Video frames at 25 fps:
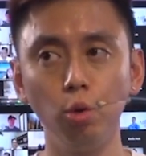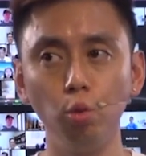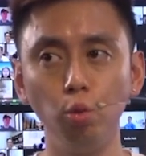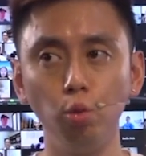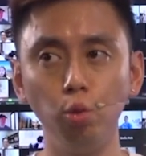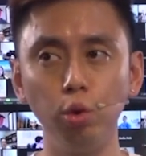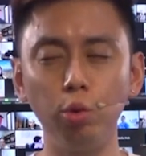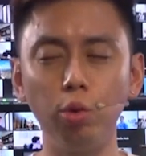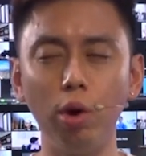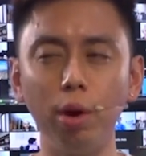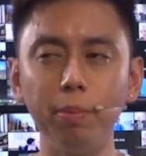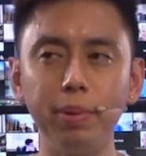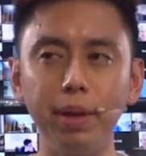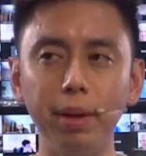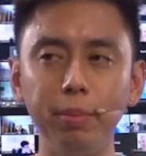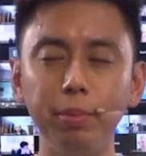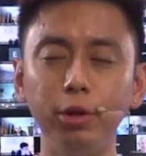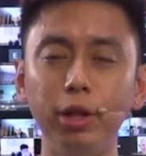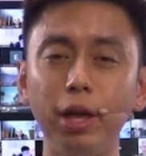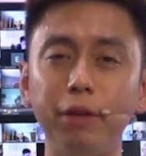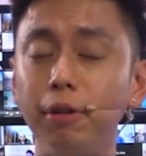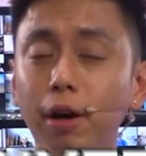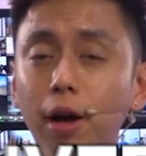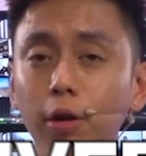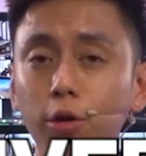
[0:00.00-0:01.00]
We want to be able
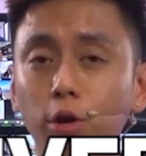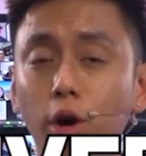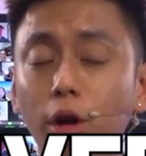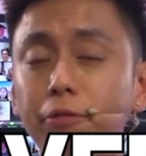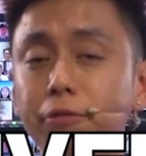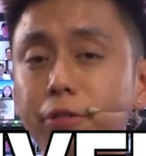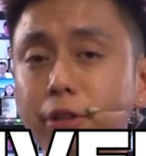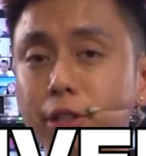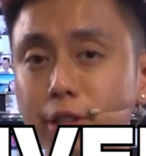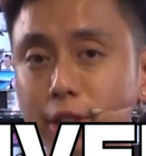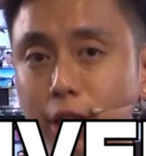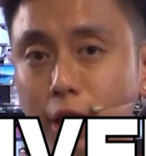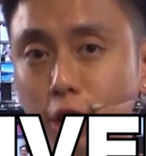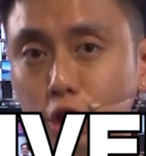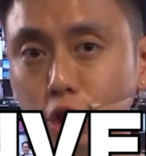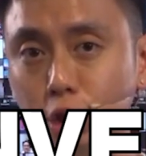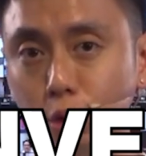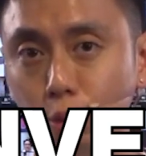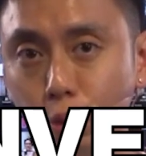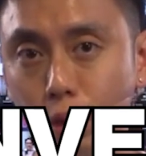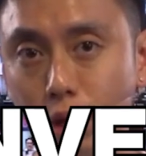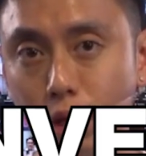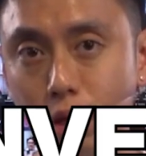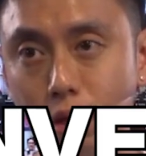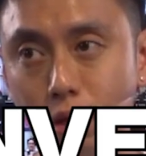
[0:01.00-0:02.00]
to have a conversation
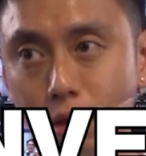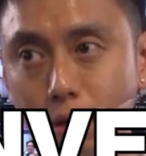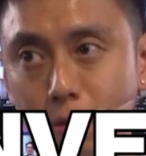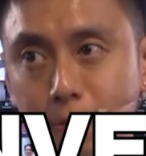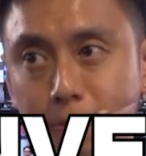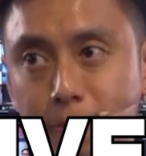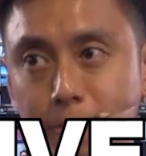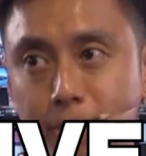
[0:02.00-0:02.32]
with,